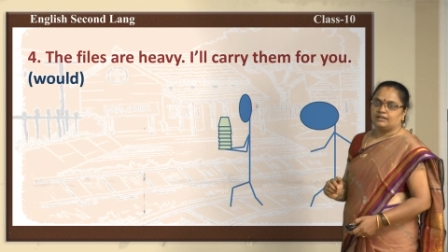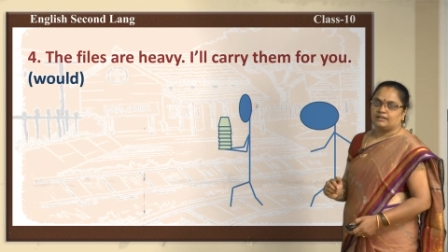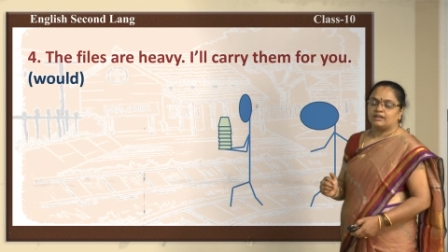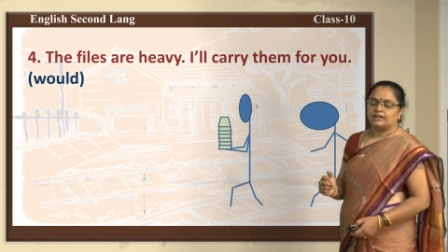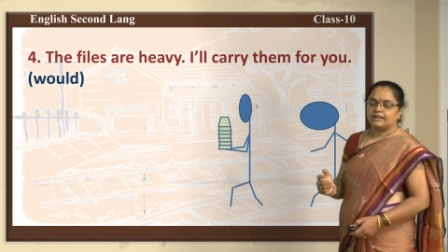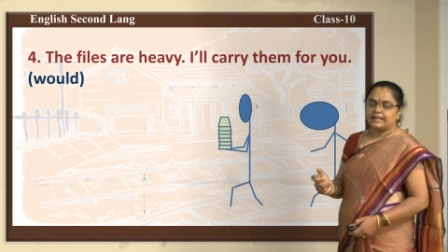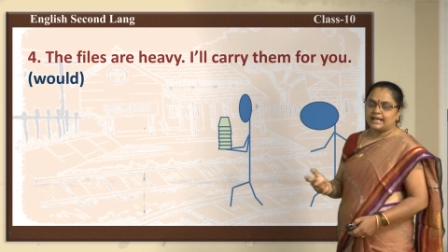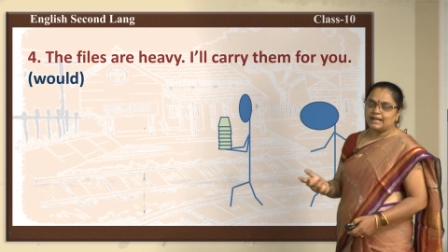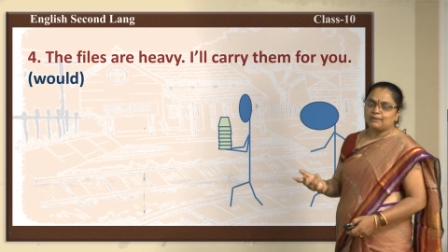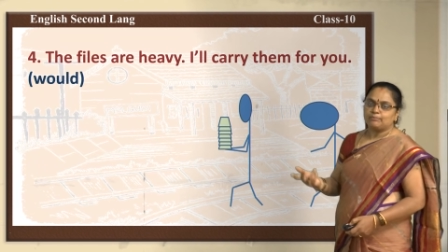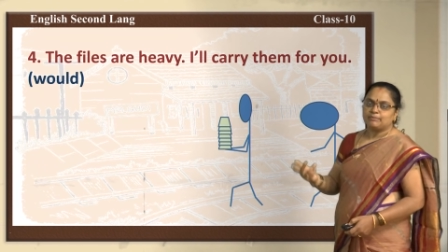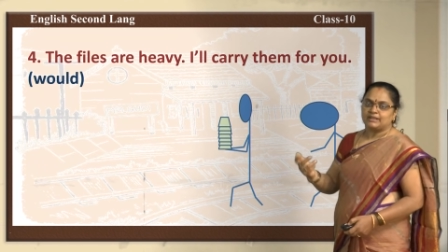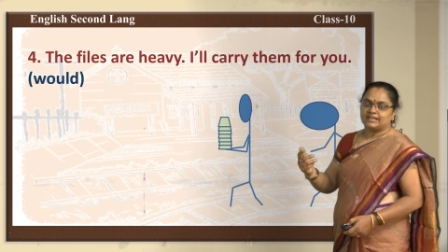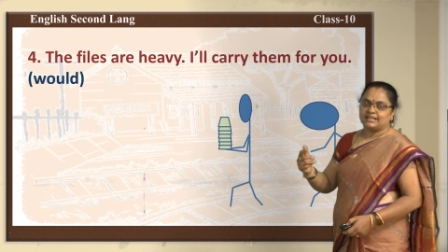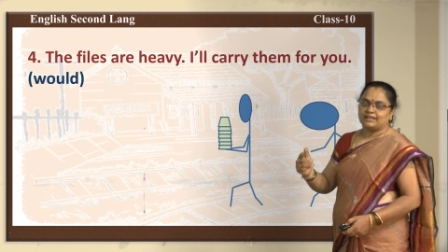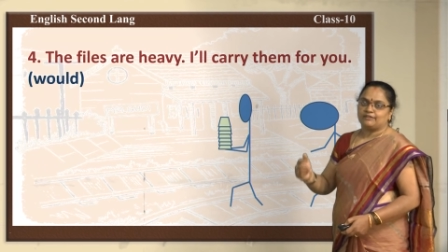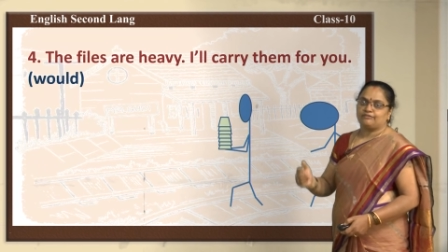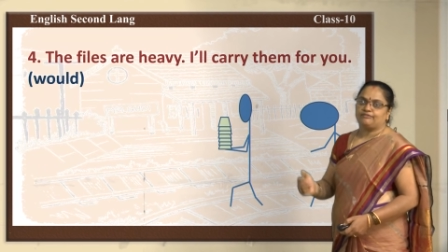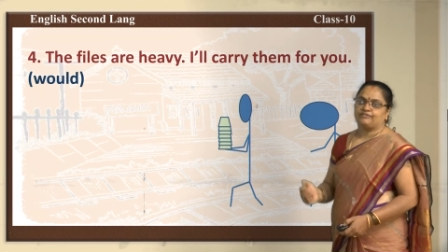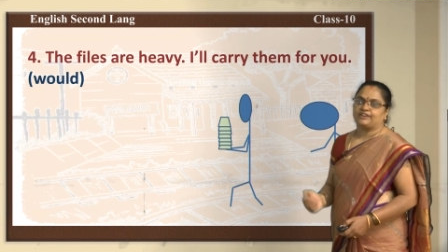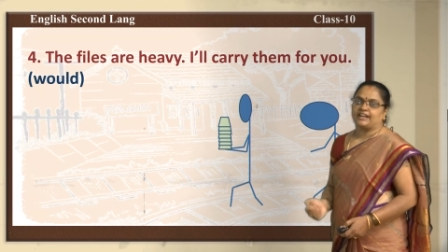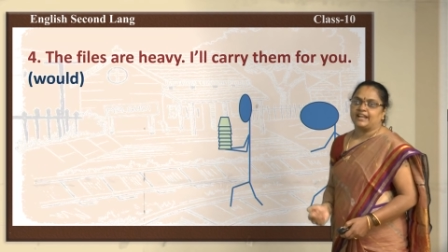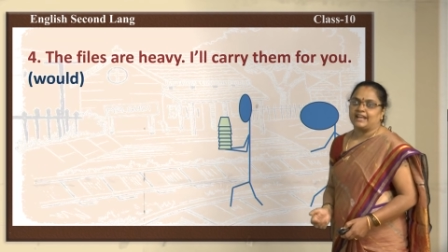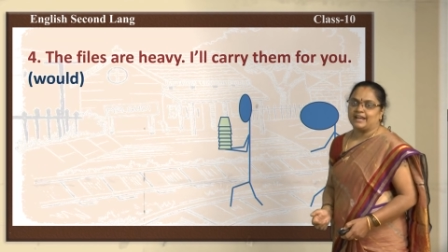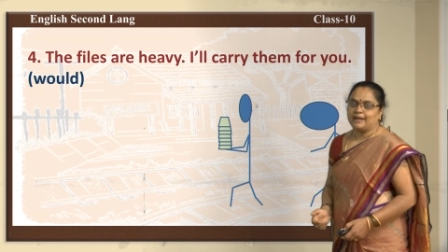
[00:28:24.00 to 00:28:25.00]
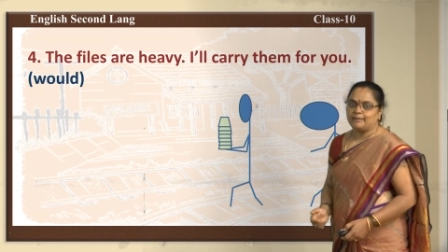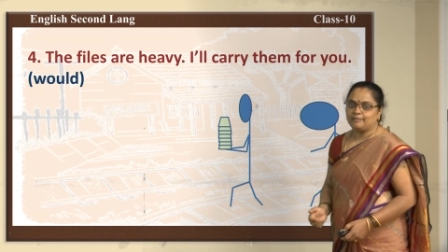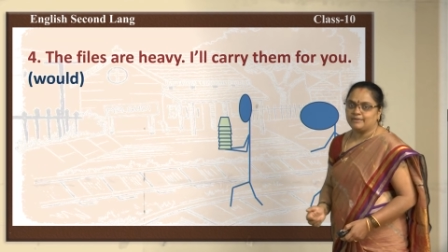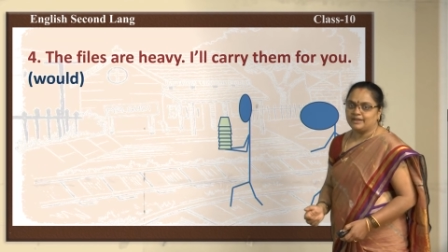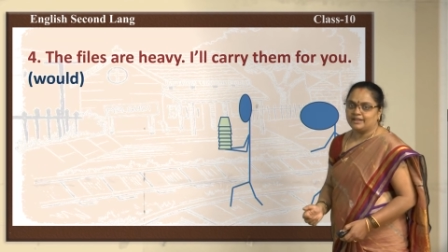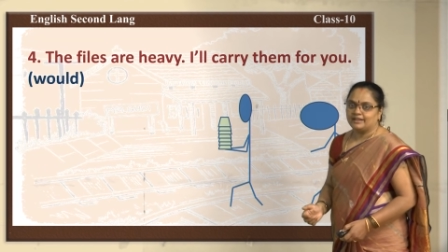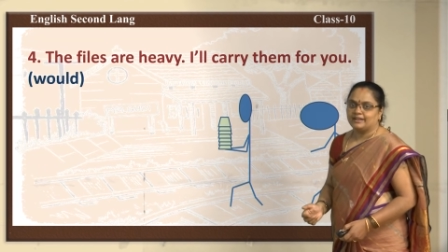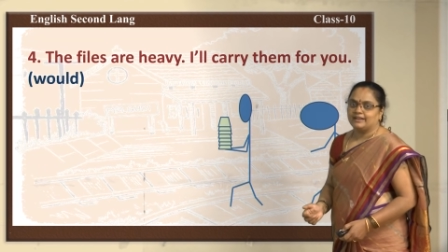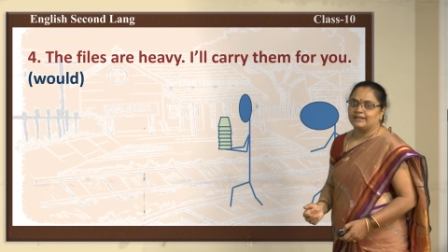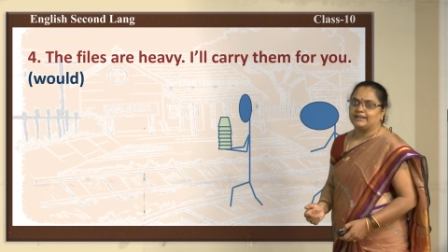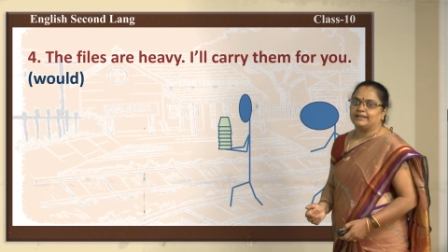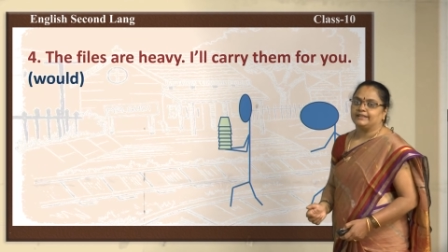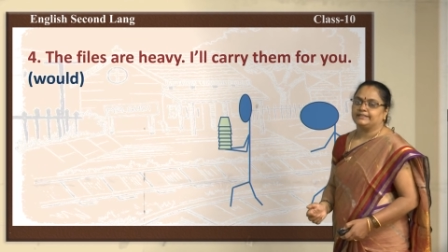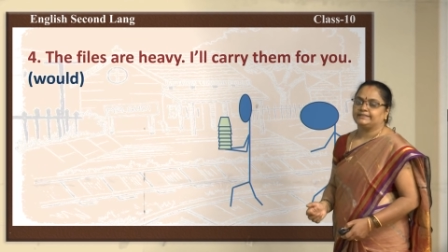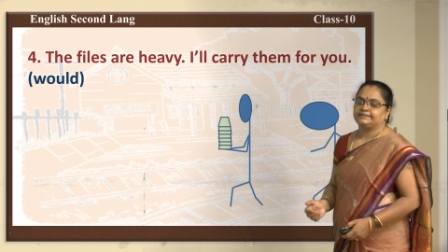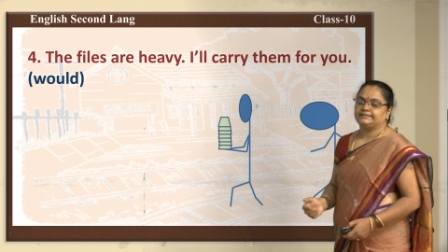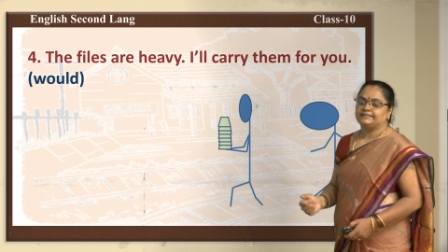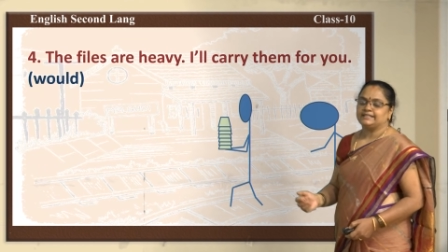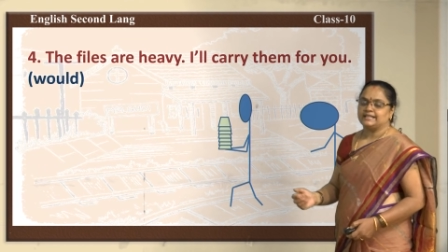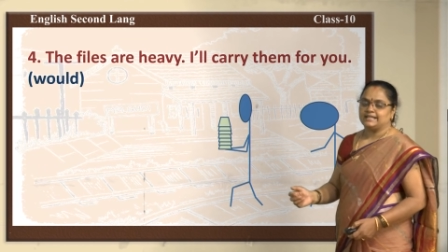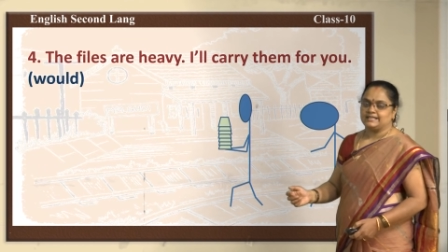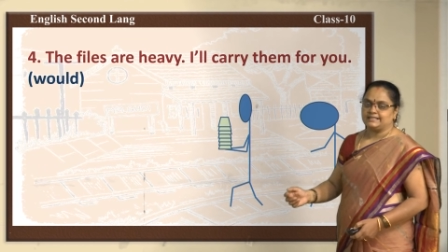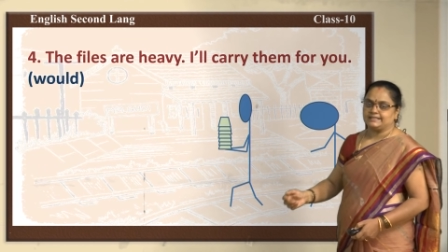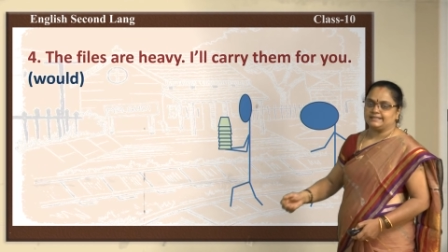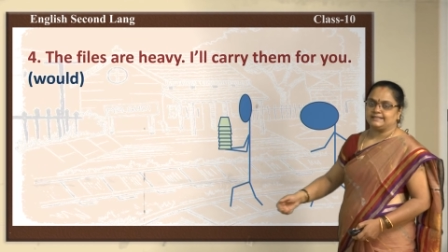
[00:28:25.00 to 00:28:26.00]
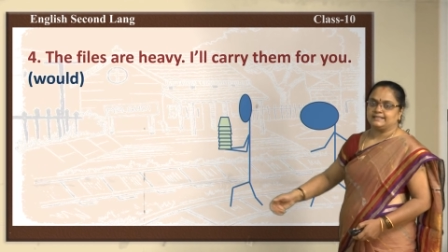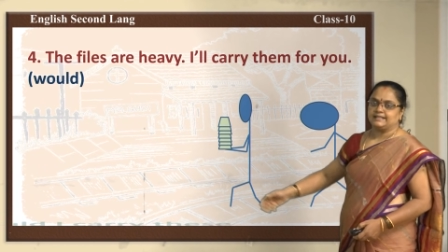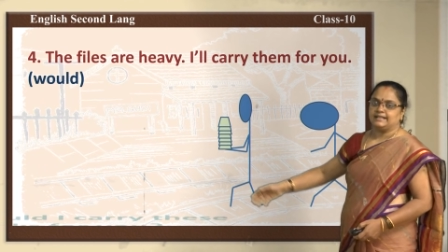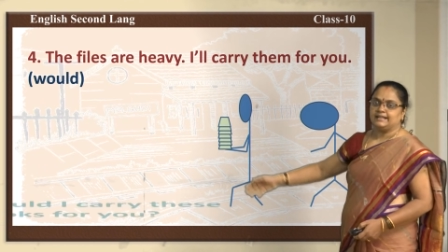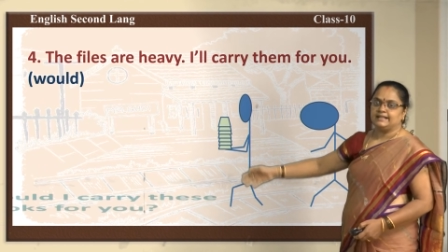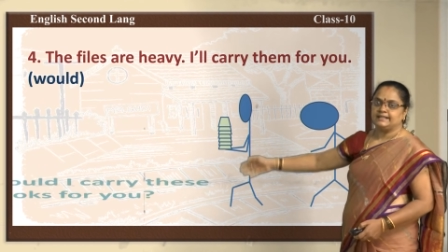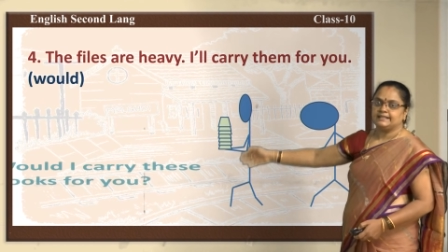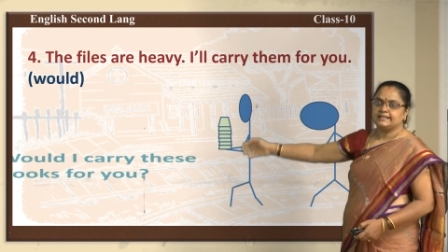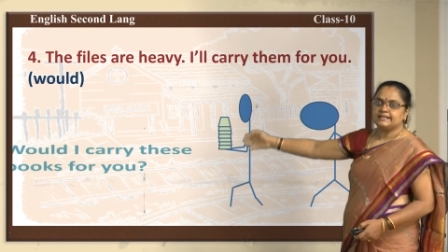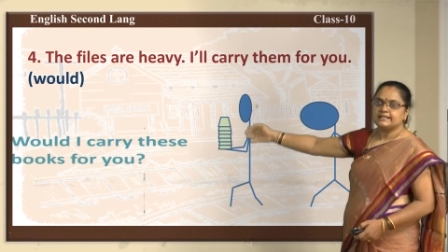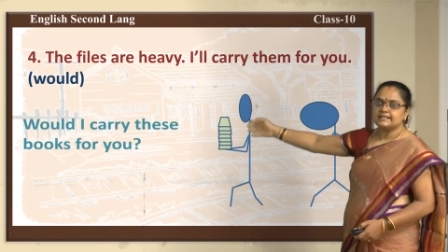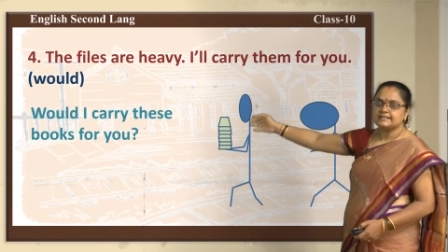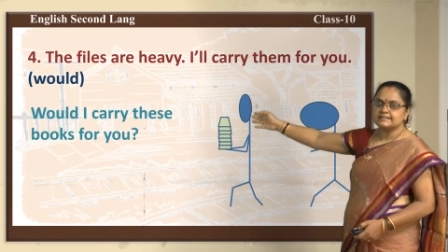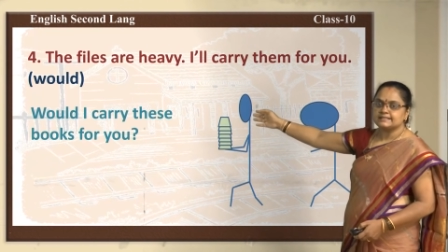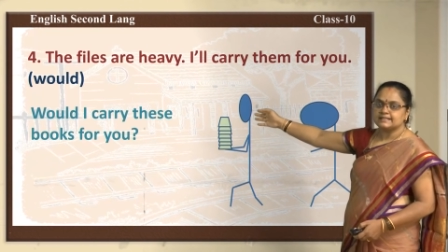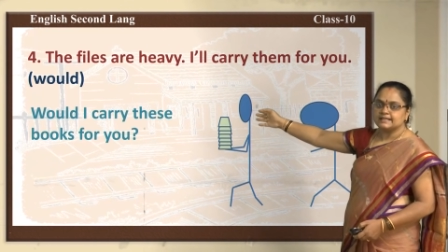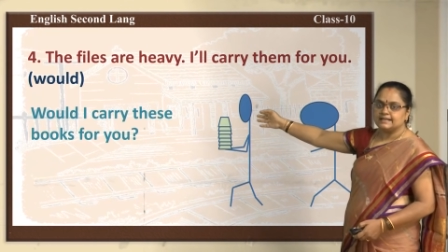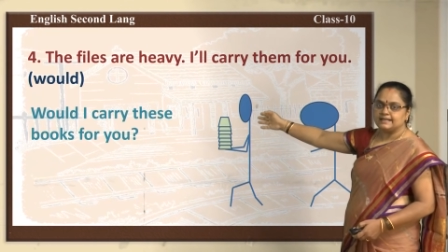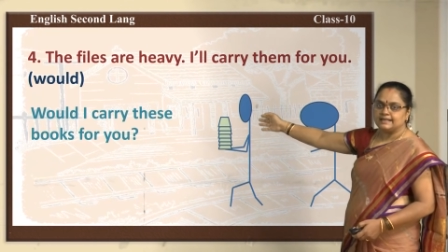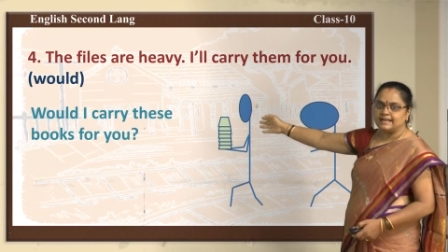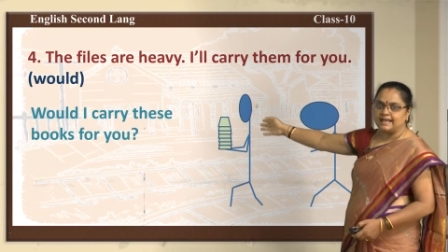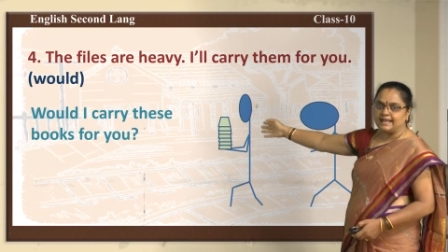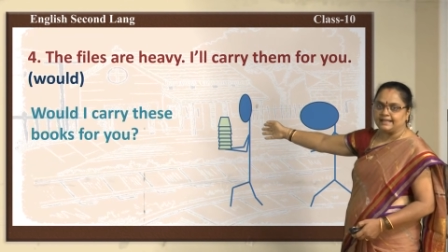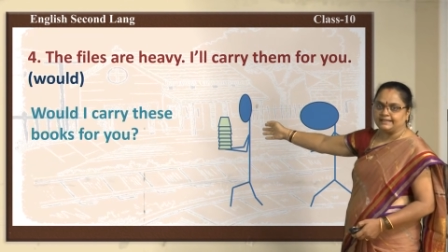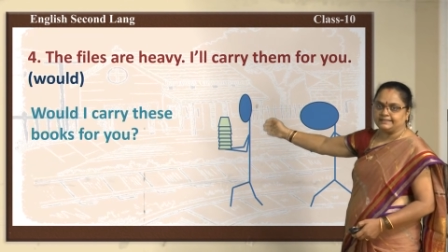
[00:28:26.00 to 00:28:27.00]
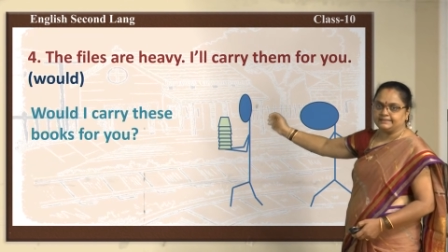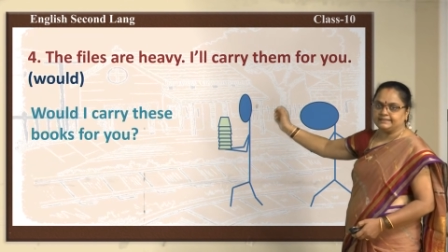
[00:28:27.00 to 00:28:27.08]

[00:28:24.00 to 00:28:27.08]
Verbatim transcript: can be reframed? Yes, it is like